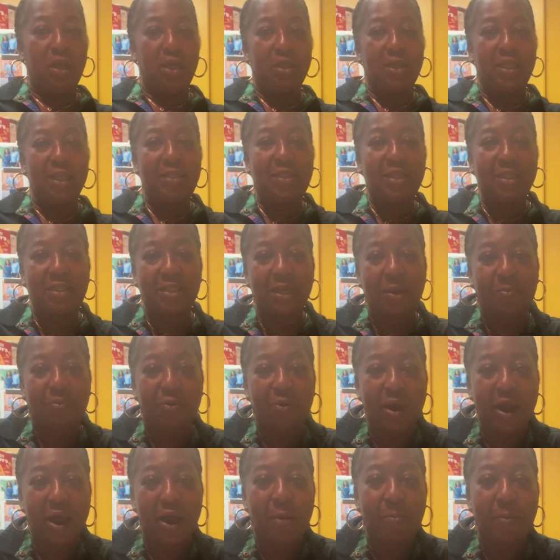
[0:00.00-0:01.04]
this is a
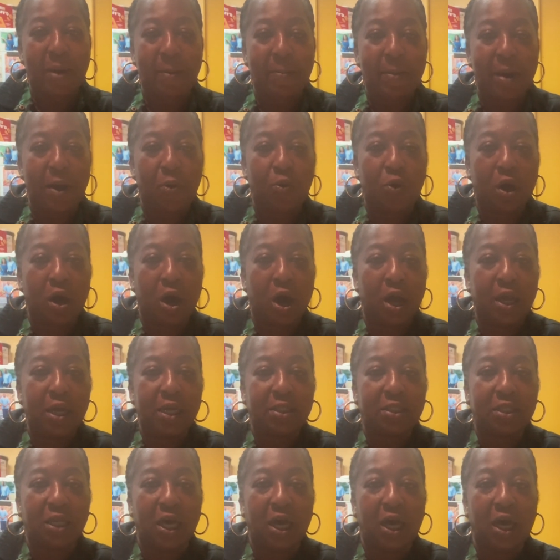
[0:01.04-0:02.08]
brown, my mom would call
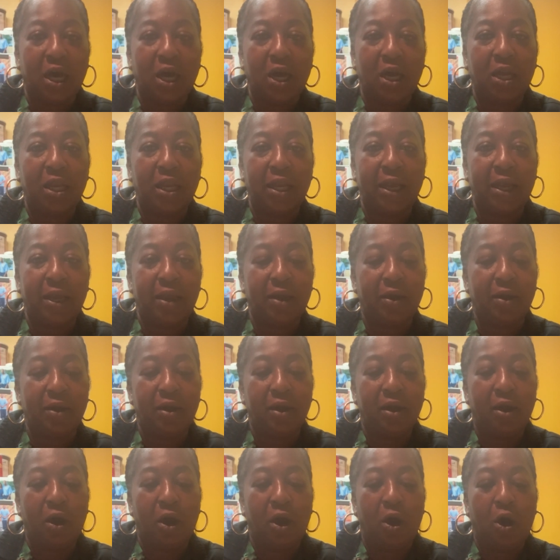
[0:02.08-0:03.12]
this a ugly,
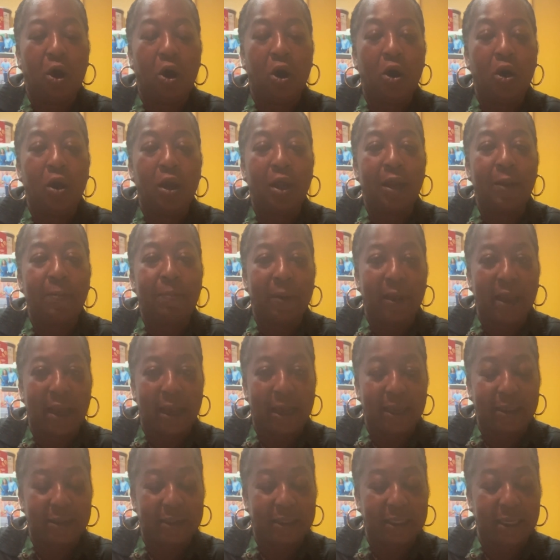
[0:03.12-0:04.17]
ugly
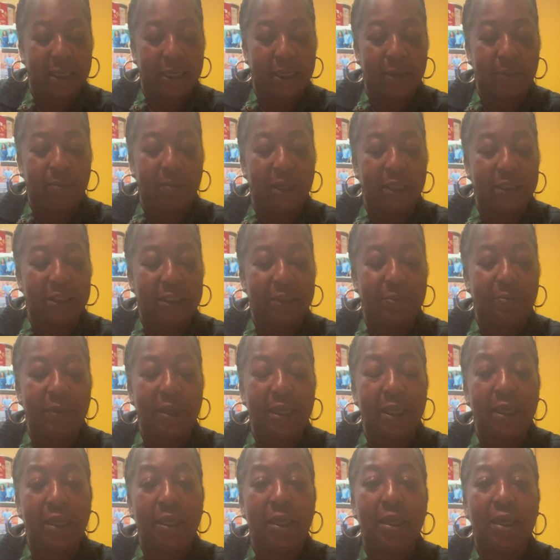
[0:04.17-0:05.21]
plantain. But to
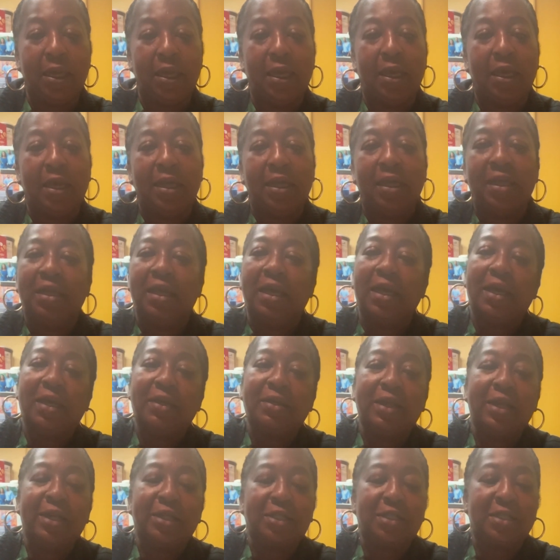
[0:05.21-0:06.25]
me,
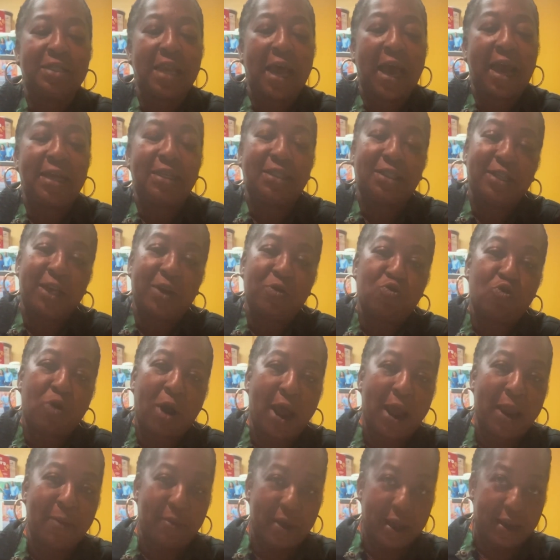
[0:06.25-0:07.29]
it's nice and
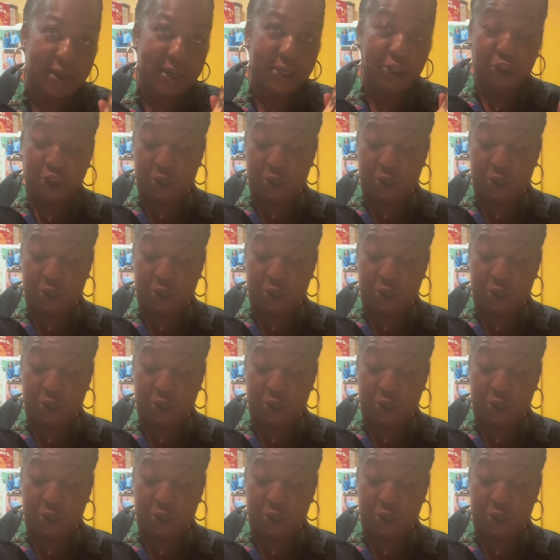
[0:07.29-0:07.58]
ripe and this